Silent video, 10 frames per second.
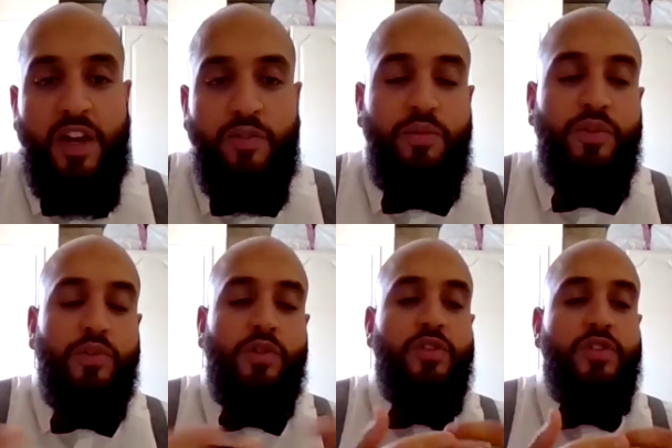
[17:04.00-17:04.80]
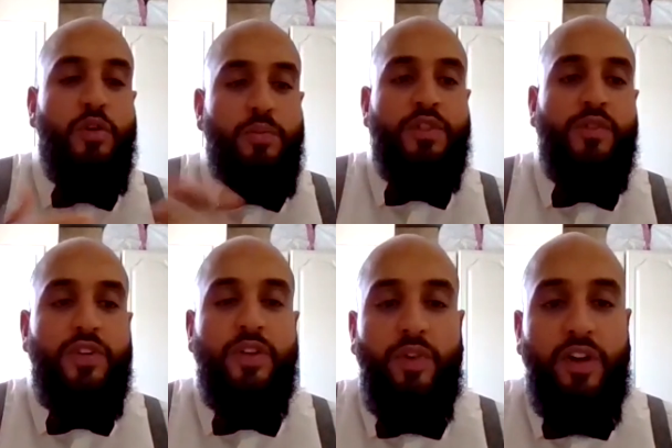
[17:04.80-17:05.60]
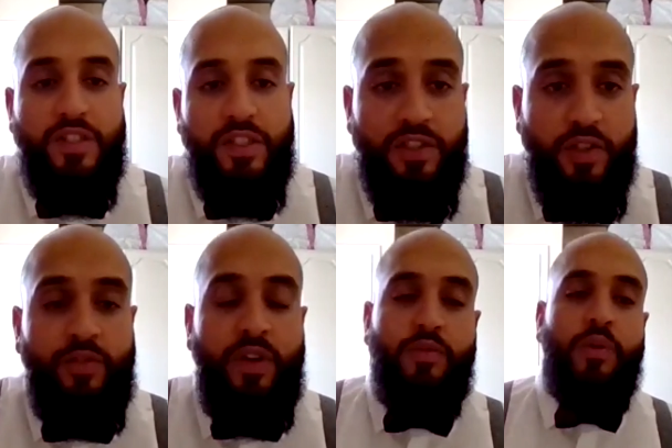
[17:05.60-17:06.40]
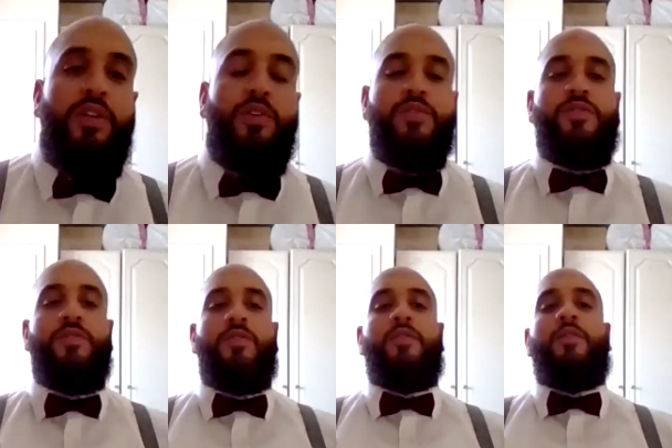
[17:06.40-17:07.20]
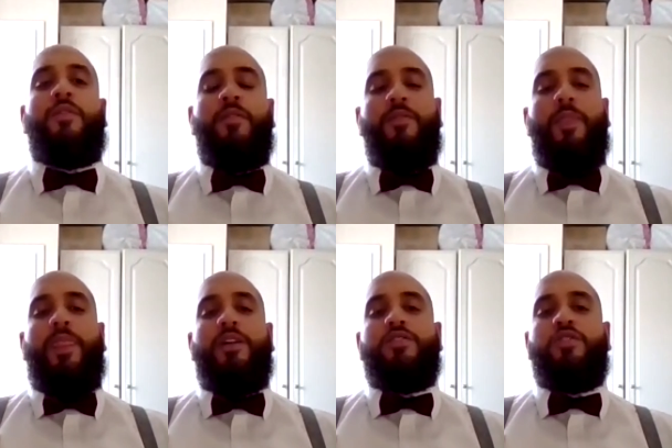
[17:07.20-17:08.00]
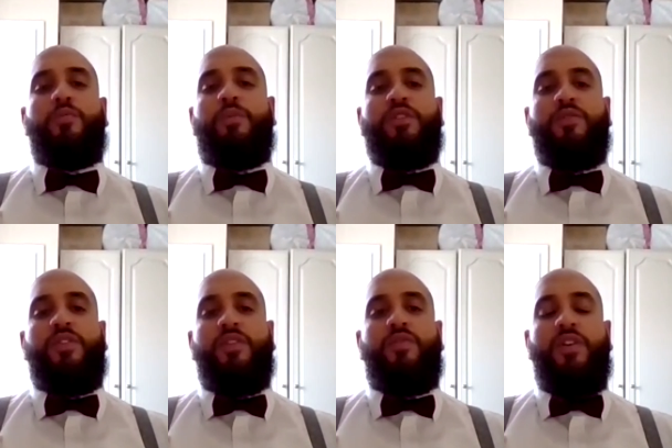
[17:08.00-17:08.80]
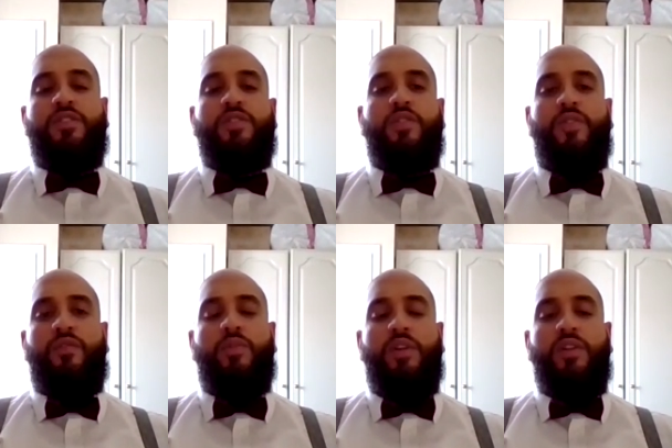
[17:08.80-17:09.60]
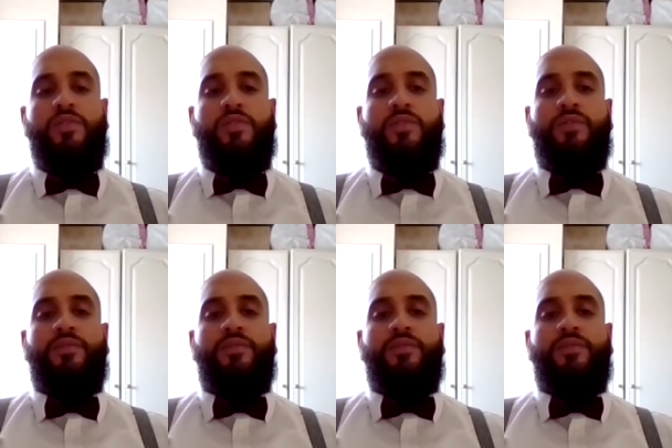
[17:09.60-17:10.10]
Southpaw. You've got so much of an advantage of everyone else. So much of an advantage of everyone else.